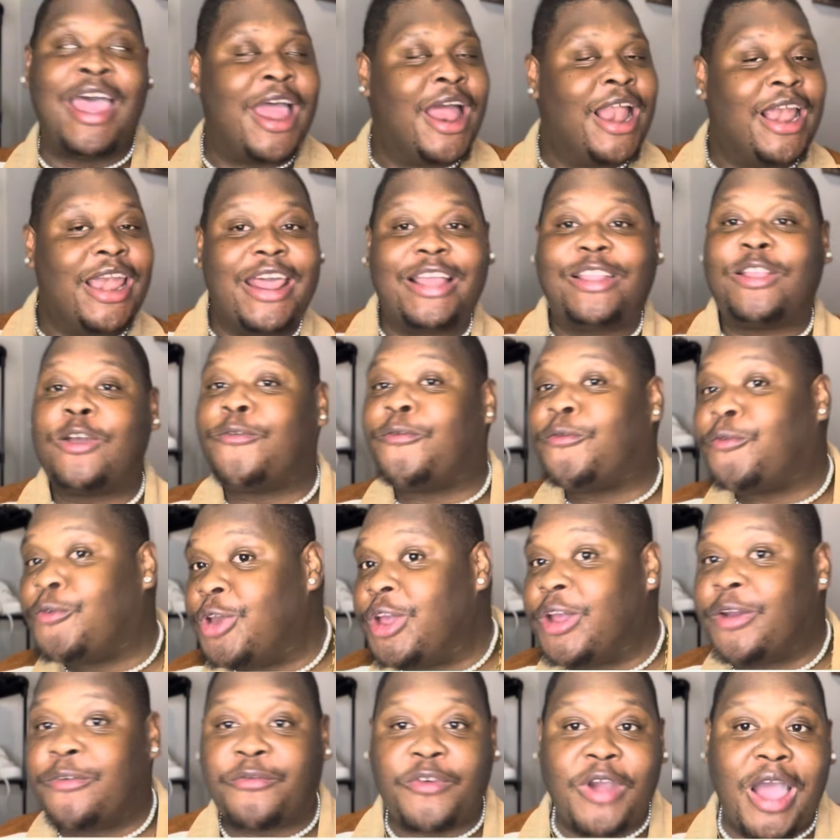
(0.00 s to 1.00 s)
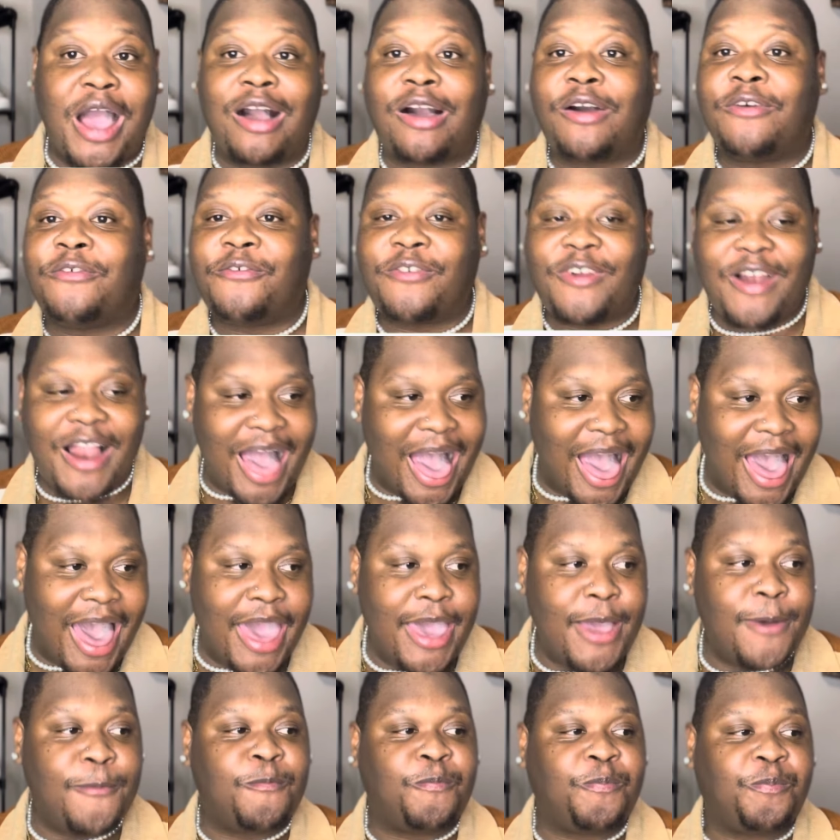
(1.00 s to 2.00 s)
Let a freak frog fly.
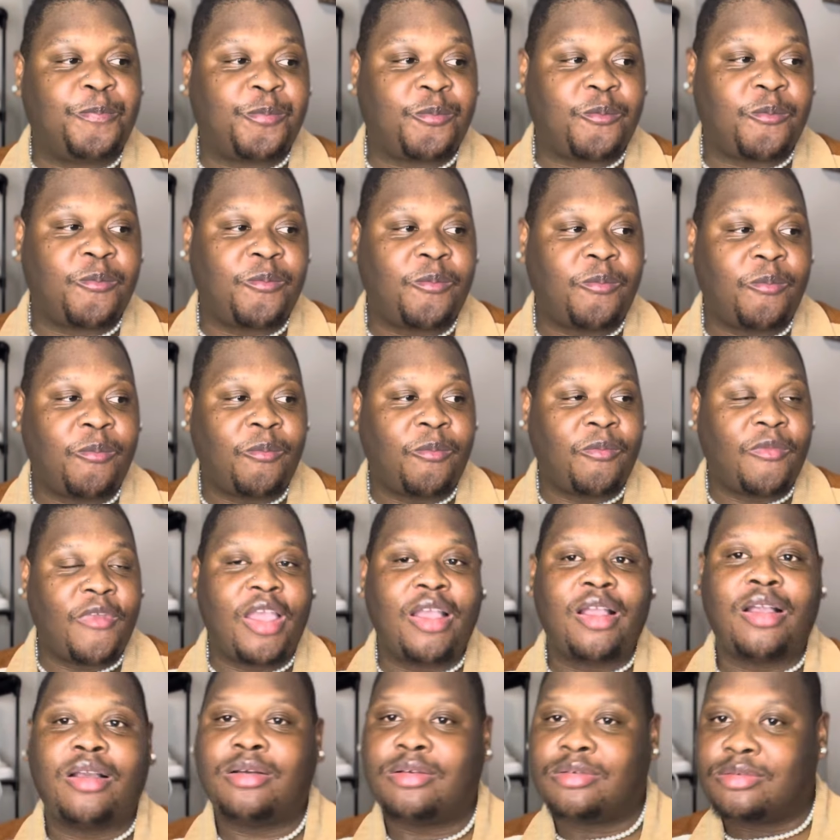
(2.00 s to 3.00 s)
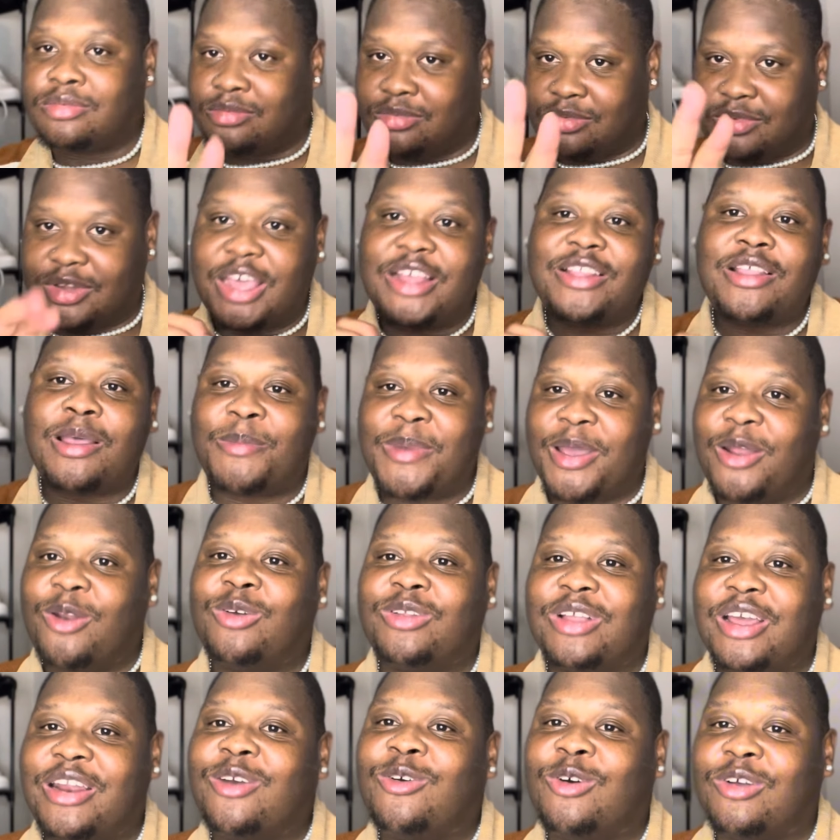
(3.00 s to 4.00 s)
Get a man out
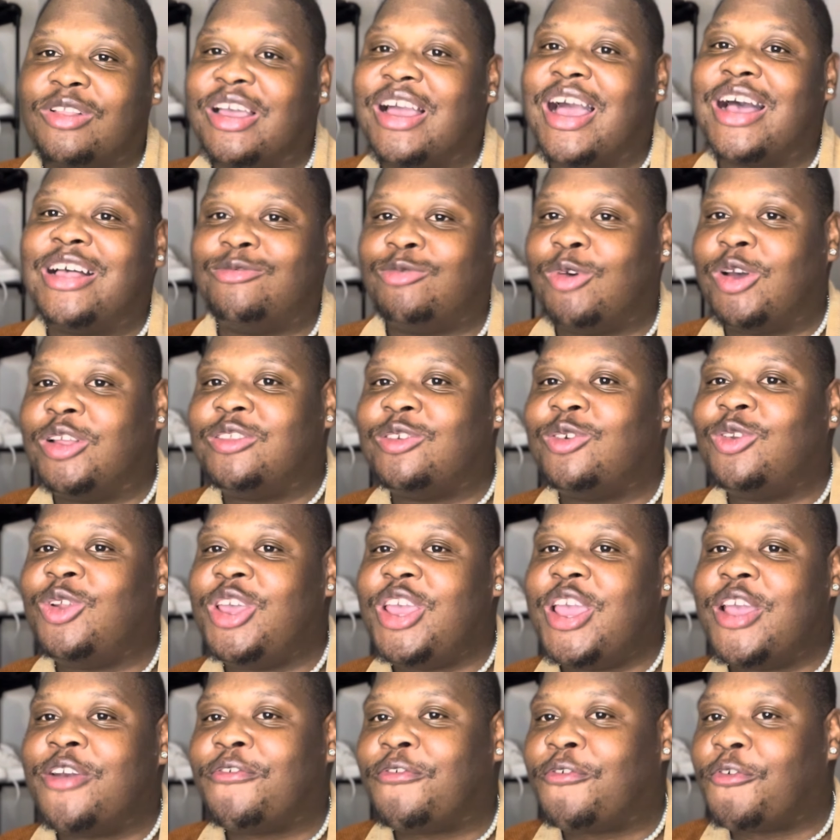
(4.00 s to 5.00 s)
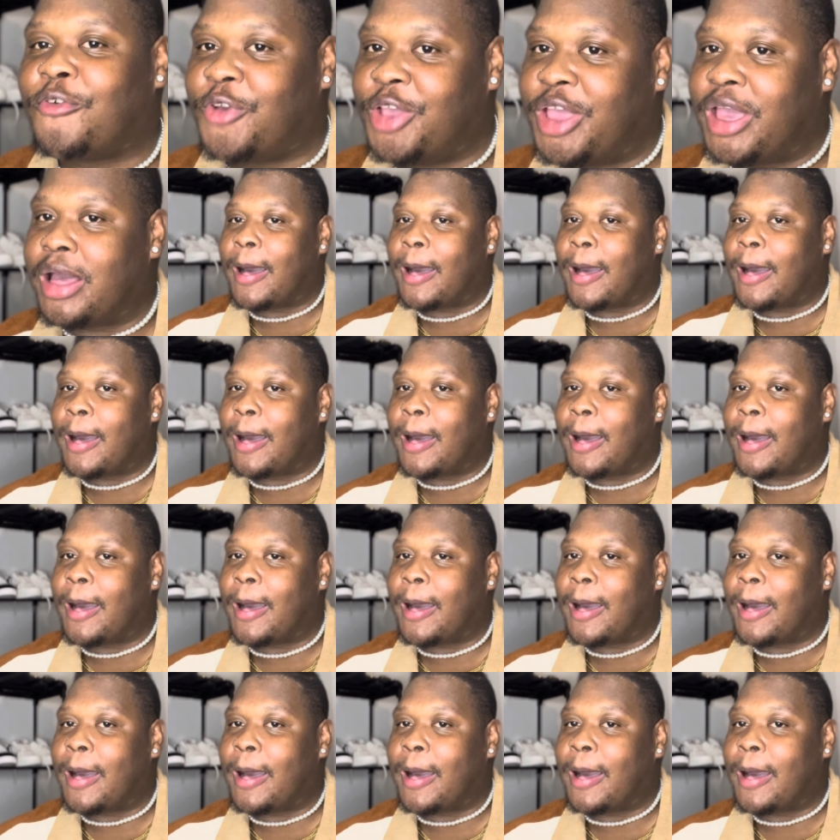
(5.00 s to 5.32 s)
of the gutter because once you hear freak,